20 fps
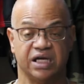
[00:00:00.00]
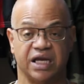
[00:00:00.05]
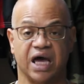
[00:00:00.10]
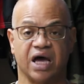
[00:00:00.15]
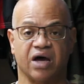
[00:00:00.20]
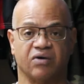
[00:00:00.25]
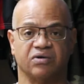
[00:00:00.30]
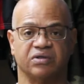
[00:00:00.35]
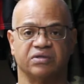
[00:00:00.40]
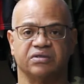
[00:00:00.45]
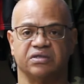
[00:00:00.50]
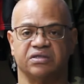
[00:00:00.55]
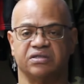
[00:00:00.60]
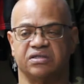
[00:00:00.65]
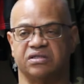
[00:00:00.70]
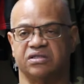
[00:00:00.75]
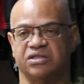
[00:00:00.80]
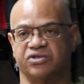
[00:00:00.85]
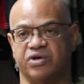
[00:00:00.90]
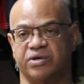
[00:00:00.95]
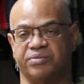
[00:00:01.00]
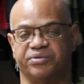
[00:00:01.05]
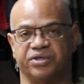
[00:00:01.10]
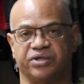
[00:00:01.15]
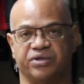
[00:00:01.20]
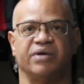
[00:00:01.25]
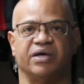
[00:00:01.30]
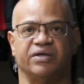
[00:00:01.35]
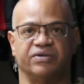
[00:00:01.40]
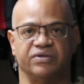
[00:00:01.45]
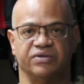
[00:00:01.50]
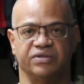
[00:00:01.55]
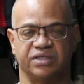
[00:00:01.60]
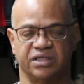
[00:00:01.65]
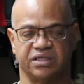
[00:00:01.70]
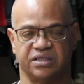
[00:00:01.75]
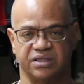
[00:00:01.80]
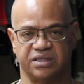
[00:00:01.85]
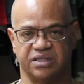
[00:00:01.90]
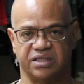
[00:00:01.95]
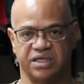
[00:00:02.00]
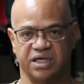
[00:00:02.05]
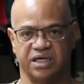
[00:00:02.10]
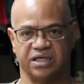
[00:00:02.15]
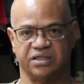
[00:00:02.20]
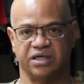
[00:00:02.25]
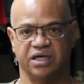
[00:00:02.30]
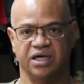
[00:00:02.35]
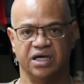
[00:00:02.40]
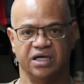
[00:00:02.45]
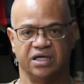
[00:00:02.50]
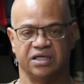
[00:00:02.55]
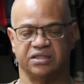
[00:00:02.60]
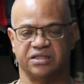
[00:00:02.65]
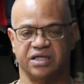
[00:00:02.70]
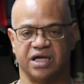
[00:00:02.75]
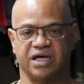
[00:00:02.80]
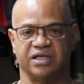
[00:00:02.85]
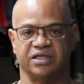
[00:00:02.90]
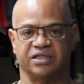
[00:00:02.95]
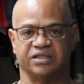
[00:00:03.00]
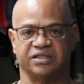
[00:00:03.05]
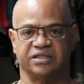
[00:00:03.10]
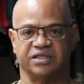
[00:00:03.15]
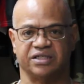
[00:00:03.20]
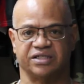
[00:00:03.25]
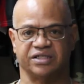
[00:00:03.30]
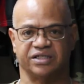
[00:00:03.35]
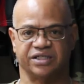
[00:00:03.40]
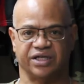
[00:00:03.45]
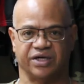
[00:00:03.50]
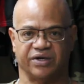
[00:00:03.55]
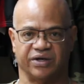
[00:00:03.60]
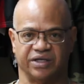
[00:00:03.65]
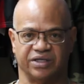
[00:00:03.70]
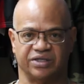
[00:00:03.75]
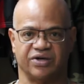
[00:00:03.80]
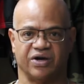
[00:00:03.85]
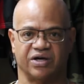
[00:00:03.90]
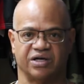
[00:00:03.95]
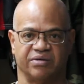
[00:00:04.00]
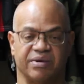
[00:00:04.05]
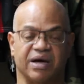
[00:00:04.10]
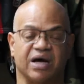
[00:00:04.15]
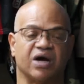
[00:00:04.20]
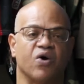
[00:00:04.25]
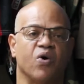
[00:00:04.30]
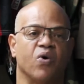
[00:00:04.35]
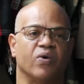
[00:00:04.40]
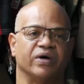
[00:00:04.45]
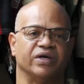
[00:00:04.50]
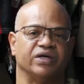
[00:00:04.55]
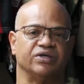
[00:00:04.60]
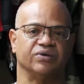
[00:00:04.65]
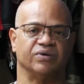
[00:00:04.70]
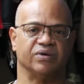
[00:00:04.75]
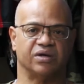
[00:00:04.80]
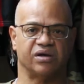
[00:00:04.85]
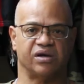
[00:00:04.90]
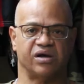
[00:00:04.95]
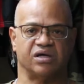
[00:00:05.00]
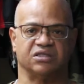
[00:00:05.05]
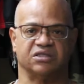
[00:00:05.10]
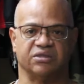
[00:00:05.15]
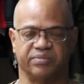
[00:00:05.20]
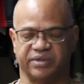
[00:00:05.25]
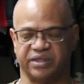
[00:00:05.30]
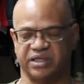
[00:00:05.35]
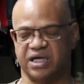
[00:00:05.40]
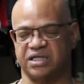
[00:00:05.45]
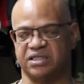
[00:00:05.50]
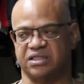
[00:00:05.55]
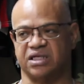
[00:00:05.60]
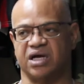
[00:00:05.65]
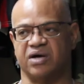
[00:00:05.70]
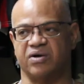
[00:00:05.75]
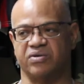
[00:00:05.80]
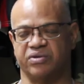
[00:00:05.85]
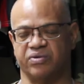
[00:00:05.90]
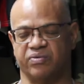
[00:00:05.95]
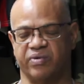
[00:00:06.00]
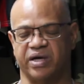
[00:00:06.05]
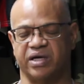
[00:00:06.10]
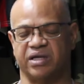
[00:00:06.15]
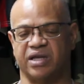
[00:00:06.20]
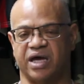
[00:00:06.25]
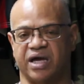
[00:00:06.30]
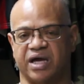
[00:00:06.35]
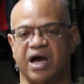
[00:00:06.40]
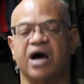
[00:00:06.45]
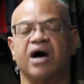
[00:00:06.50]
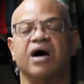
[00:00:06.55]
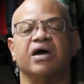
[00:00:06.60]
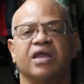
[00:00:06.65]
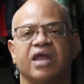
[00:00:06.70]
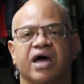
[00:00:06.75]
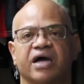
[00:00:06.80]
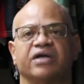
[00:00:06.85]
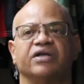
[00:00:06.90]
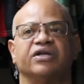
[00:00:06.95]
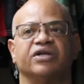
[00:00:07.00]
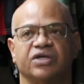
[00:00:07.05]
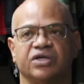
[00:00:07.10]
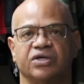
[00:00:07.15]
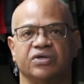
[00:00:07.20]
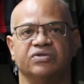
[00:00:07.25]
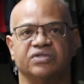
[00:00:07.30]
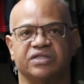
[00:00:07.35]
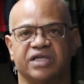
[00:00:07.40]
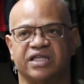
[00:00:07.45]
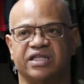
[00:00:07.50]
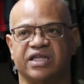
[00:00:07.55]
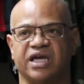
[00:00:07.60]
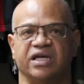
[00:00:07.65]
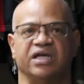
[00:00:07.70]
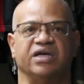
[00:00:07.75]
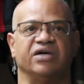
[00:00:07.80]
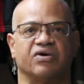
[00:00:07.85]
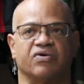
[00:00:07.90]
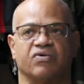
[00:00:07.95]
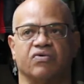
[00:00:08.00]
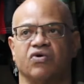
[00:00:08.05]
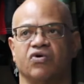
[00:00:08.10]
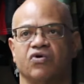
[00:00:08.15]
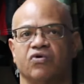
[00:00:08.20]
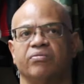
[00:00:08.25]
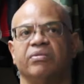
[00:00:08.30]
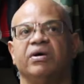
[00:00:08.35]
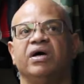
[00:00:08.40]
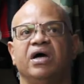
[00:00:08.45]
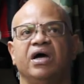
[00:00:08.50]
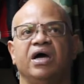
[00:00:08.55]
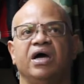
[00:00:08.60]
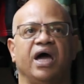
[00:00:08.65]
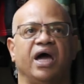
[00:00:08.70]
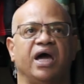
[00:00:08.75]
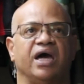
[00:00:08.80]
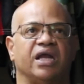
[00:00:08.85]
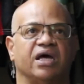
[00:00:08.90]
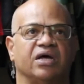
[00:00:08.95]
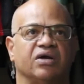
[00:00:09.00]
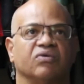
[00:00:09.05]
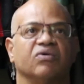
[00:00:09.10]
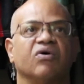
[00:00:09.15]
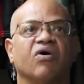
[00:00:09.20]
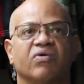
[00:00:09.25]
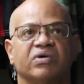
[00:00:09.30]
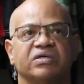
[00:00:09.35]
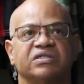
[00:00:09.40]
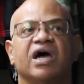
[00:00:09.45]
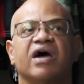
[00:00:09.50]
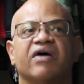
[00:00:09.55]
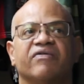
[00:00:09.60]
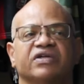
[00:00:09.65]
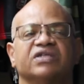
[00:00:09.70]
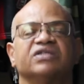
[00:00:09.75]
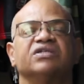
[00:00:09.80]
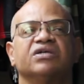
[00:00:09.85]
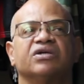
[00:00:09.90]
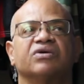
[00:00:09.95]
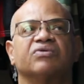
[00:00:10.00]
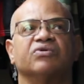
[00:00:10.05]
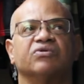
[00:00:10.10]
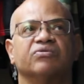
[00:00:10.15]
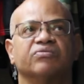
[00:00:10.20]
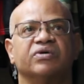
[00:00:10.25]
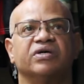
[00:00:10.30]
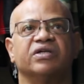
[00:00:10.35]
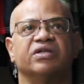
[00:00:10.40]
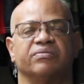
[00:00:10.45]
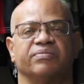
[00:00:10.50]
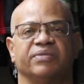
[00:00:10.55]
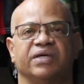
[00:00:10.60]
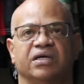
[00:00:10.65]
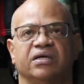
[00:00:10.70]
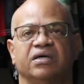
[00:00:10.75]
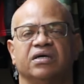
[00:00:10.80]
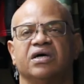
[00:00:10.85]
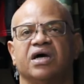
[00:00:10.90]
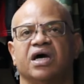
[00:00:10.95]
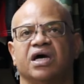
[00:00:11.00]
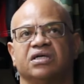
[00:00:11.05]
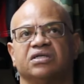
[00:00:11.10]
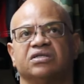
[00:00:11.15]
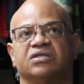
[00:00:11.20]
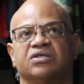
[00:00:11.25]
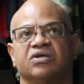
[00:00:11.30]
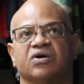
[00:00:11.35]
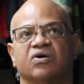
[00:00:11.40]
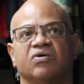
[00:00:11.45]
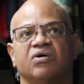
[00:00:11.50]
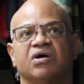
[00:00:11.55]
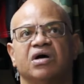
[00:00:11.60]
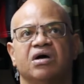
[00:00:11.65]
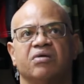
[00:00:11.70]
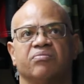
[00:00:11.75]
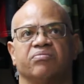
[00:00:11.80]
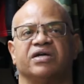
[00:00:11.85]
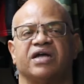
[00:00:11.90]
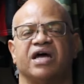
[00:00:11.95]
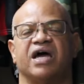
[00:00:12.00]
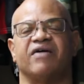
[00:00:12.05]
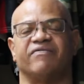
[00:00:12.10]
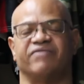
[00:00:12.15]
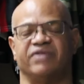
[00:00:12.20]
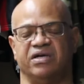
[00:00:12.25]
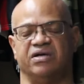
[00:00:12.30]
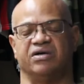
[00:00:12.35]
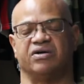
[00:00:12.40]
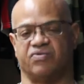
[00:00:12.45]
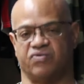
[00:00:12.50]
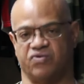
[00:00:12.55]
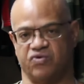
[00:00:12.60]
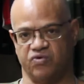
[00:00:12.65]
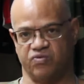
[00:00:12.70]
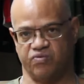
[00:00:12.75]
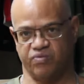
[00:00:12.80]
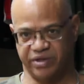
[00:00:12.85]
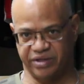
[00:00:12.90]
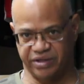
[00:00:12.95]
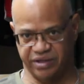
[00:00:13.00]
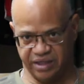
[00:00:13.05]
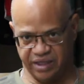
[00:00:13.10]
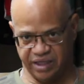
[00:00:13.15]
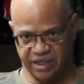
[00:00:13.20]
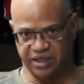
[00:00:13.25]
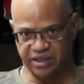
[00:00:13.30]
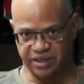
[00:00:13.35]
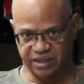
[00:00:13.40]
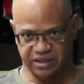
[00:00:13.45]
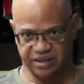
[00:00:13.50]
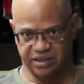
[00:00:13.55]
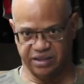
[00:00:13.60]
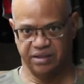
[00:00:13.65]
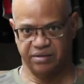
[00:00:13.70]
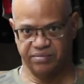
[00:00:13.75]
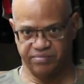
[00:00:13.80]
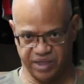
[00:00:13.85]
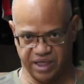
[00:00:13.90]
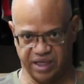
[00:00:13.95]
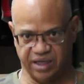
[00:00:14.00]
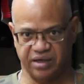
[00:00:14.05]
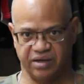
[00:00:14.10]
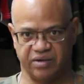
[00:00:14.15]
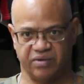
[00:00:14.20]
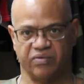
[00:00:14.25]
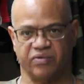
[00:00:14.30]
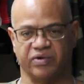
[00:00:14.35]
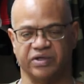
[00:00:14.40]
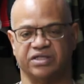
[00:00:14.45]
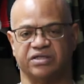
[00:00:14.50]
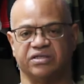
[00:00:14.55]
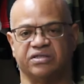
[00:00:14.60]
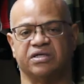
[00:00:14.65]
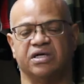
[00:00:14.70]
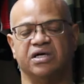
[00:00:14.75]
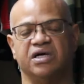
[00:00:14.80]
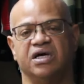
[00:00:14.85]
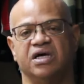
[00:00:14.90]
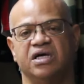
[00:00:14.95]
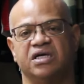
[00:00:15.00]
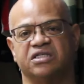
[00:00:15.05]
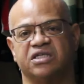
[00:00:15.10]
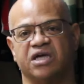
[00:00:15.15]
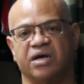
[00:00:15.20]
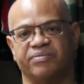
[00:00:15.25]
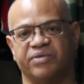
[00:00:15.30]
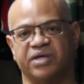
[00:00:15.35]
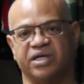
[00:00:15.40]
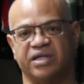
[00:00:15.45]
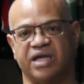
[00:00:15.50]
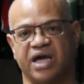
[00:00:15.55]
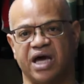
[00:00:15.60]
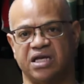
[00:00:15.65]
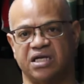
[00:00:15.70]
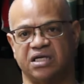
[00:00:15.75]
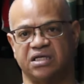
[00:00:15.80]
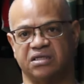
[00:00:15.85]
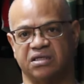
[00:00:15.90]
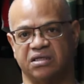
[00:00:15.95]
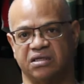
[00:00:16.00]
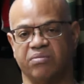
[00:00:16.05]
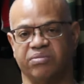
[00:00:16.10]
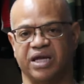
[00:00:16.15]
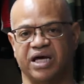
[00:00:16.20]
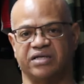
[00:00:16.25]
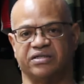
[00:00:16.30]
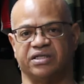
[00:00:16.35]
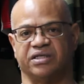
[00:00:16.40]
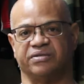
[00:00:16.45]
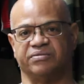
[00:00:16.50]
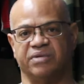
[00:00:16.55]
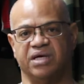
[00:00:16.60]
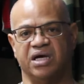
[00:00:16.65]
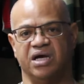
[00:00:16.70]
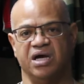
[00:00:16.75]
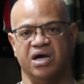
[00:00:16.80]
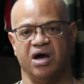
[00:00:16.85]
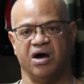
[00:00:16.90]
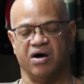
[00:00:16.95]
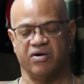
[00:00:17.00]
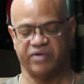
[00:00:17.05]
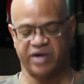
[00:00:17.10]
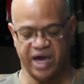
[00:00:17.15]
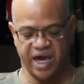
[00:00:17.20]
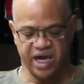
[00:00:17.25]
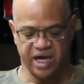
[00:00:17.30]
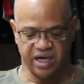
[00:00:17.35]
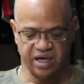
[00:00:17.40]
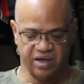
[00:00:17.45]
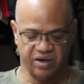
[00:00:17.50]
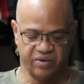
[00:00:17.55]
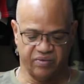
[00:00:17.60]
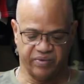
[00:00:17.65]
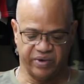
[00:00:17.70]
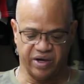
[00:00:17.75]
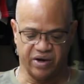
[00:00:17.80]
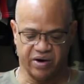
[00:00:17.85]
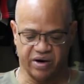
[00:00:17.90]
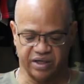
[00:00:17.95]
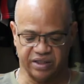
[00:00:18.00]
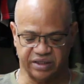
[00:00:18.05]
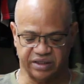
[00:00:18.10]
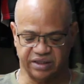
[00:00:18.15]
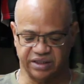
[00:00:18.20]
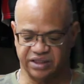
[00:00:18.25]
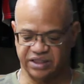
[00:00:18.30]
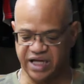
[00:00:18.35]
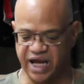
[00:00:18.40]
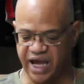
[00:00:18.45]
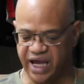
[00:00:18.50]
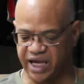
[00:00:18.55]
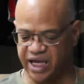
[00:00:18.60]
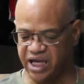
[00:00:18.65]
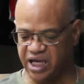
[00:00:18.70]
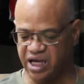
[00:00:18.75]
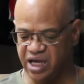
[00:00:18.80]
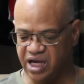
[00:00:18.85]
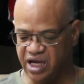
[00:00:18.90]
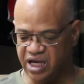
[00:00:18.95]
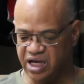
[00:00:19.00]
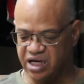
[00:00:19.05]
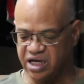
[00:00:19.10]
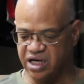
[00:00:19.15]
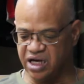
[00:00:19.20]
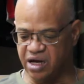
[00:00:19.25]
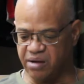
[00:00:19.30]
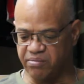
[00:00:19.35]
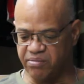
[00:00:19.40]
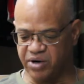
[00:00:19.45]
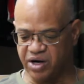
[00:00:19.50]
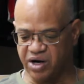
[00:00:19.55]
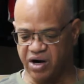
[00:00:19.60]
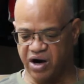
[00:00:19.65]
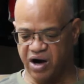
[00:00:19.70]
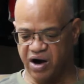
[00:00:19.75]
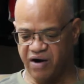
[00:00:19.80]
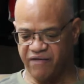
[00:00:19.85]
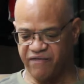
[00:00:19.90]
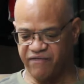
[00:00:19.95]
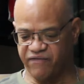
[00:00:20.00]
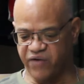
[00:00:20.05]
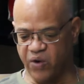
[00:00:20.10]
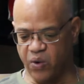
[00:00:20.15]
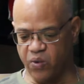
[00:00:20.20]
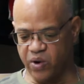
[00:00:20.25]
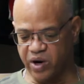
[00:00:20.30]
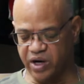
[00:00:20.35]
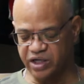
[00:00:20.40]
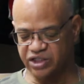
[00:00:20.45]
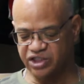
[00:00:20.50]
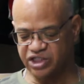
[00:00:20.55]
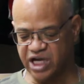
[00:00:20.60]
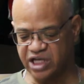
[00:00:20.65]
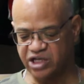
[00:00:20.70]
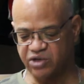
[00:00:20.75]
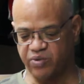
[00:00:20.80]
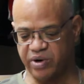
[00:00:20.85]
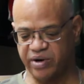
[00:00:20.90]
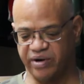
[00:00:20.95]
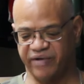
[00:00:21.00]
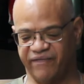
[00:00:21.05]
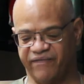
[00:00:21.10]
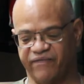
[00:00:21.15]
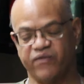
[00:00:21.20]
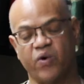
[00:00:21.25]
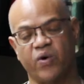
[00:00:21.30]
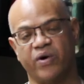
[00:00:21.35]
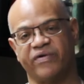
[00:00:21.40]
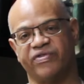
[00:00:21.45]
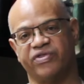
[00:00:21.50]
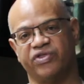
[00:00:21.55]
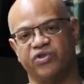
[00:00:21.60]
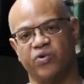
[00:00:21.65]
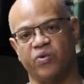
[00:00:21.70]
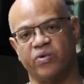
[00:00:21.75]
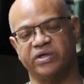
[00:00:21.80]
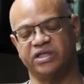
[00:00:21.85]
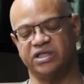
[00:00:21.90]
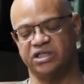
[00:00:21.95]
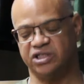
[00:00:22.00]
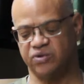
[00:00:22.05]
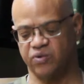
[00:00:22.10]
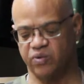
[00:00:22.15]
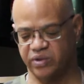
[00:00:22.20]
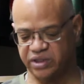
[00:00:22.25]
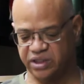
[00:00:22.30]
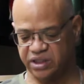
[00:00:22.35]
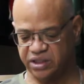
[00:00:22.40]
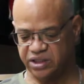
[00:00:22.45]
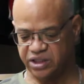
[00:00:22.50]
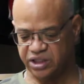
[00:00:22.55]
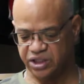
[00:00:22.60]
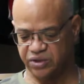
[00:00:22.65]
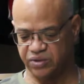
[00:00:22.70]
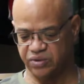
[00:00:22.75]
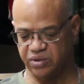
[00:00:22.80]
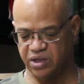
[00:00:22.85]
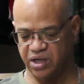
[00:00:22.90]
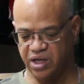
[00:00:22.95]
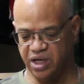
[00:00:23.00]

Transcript: now this scripture matthew 6 and 6 is not just necessarily talking about going to a closet but that's the way like i like to use that the inner room and i don't always have this inner room with me and so but i have the inner room within me which is something that is a blessing. Okay, we are on day number four, January 4th, 2022,